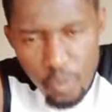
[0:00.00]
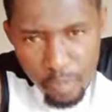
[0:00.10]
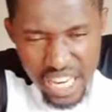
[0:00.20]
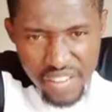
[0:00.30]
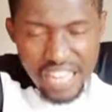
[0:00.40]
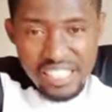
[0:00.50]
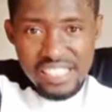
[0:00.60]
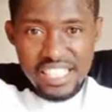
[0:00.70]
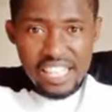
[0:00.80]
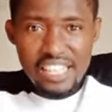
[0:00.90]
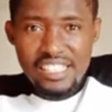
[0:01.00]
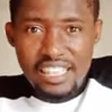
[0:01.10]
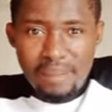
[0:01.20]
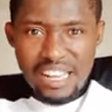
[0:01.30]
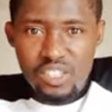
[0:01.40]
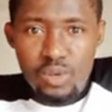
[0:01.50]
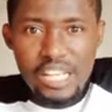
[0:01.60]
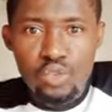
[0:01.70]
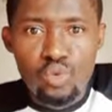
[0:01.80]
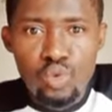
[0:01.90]
You believe that is a man's
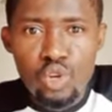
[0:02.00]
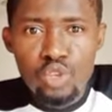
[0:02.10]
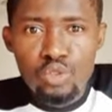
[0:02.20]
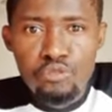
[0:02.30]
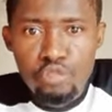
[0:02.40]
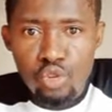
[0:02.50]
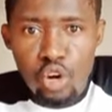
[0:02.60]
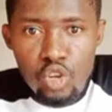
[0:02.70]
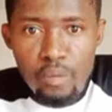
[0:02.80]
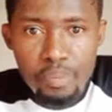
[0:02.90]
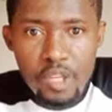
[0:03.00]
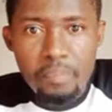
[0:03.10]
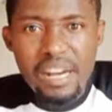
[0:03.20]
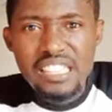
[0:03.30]
right to foot all your bill.